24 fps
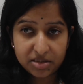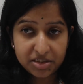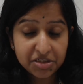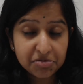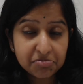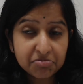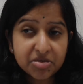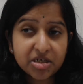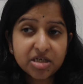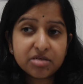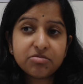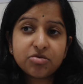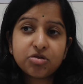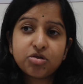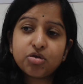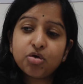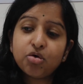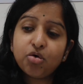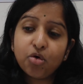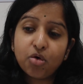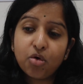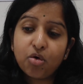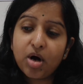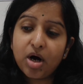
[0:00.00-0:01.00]
symptoms to
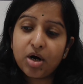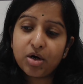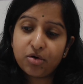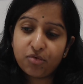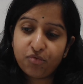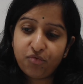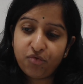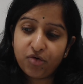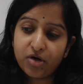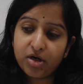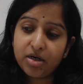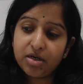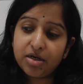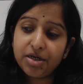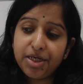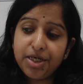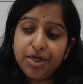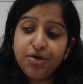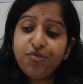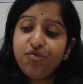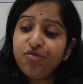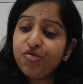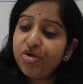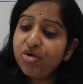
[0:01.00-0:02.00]
look out for
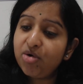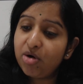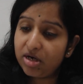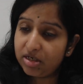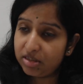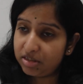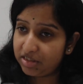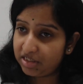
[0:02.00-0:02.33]
if you are